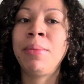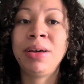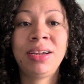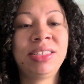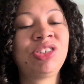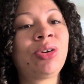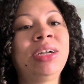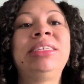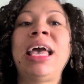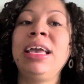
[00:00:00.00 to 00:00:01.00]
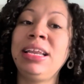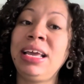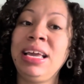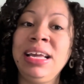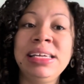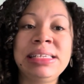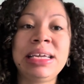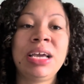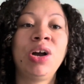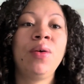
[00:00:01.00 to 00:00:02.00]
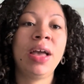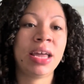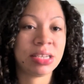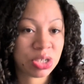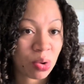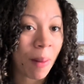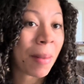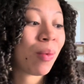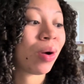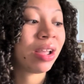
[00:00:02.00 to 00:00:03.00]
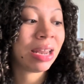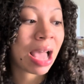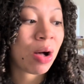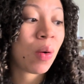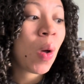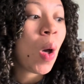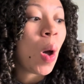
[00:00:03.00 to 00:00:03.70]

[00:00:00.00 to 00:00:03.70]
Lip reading: I'm gonna start taking it easy and go ahead and start my working out